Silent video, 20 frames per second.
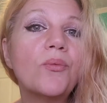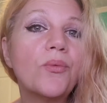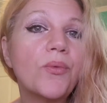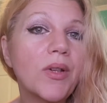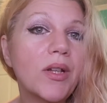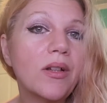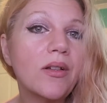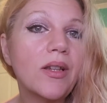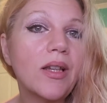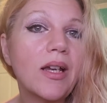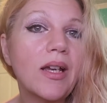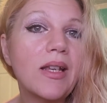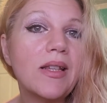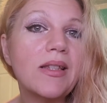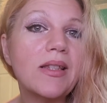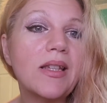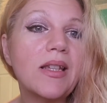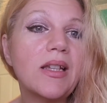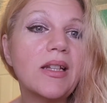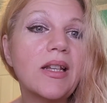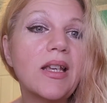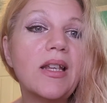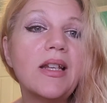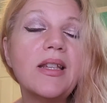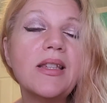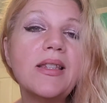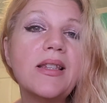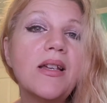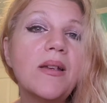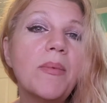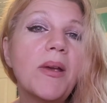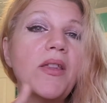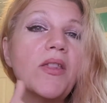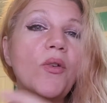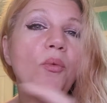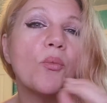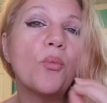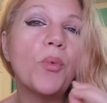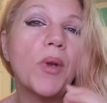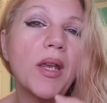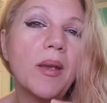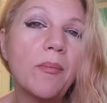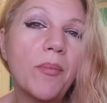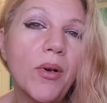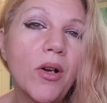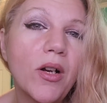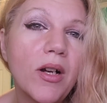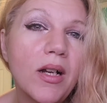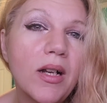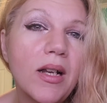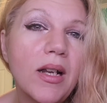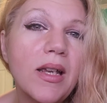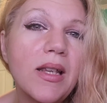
realizing, and it's not about the weight part,